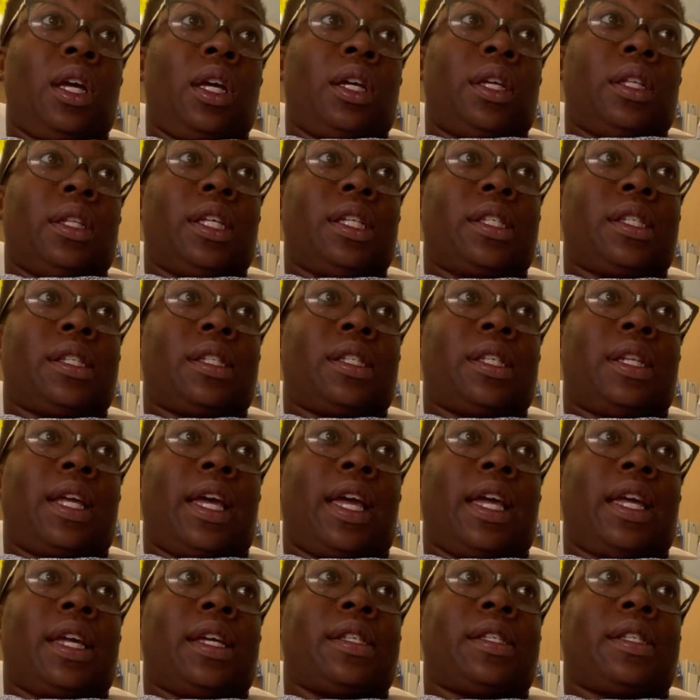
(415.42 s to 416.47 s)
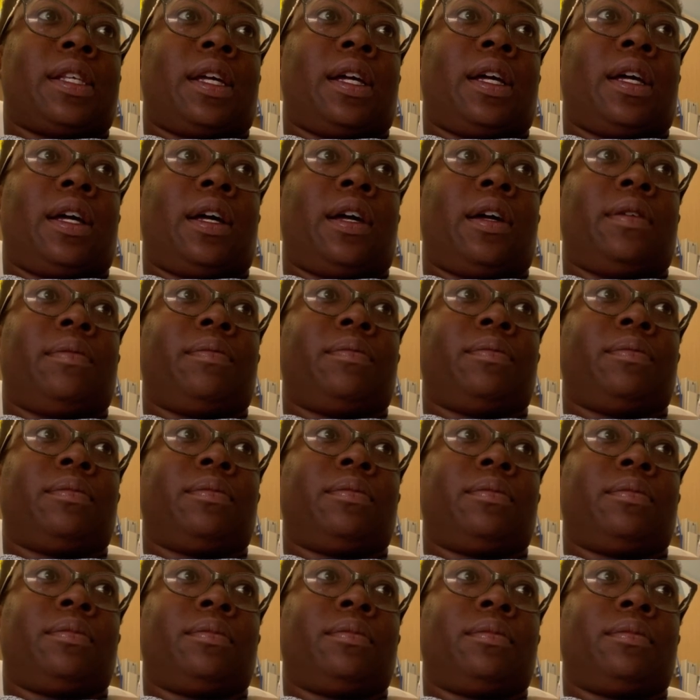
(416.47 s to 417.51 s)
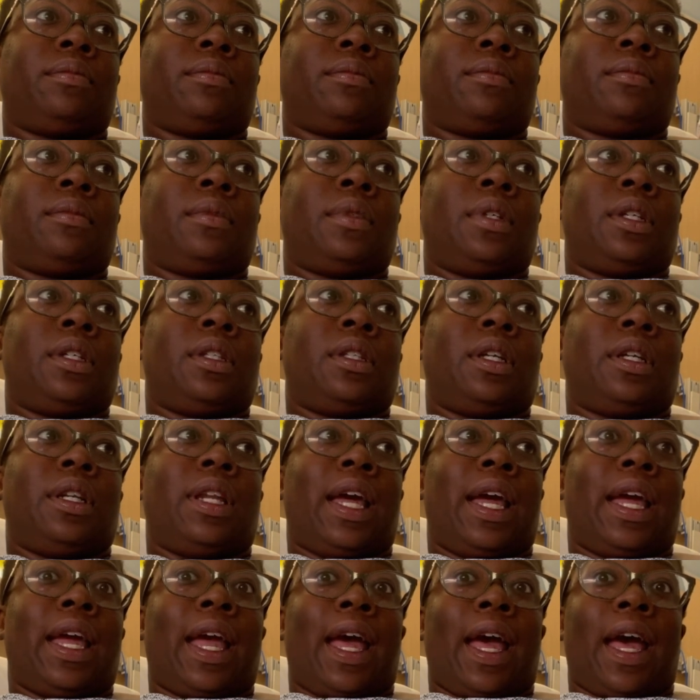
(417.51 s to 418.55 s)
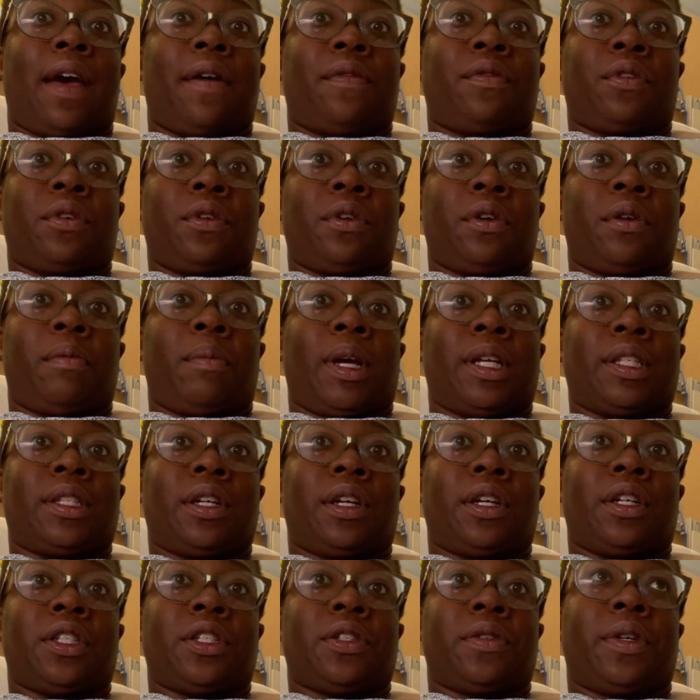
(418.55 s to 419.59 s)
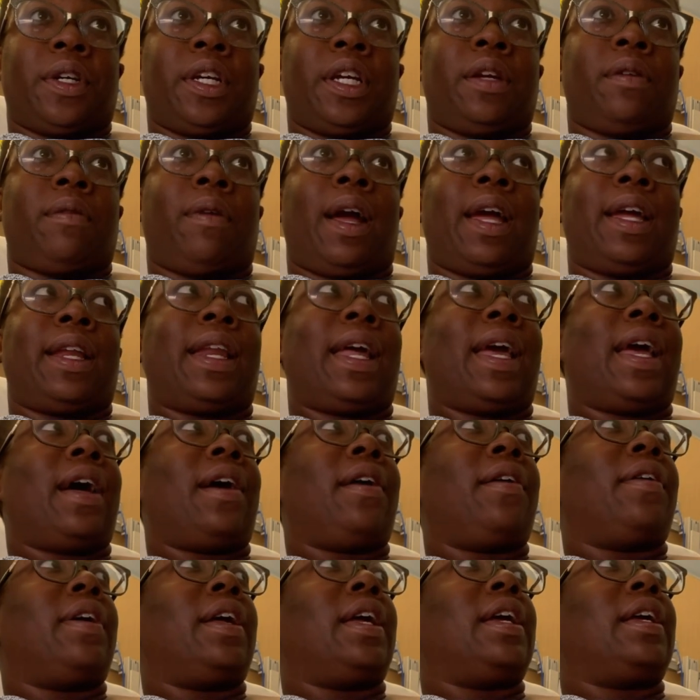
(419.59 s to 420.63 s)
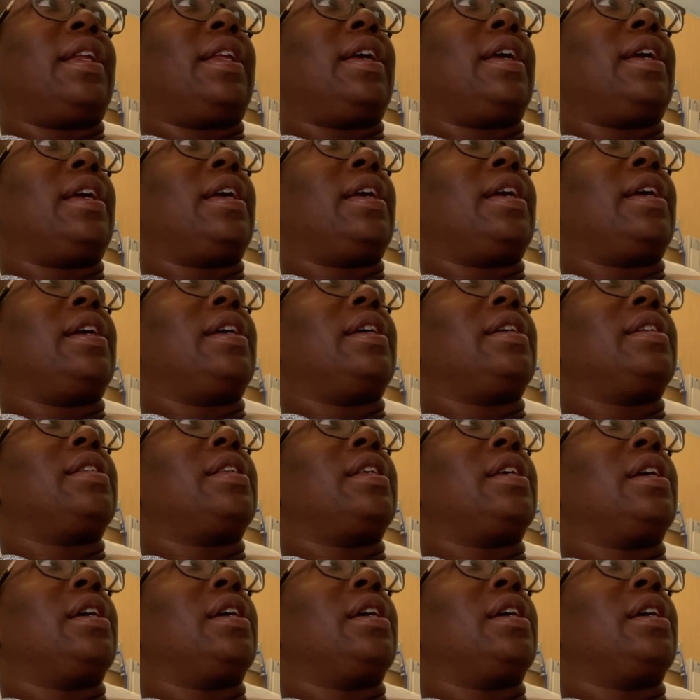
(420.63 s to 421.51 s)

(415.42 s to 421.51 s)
today is the day after my surgery. Right now it is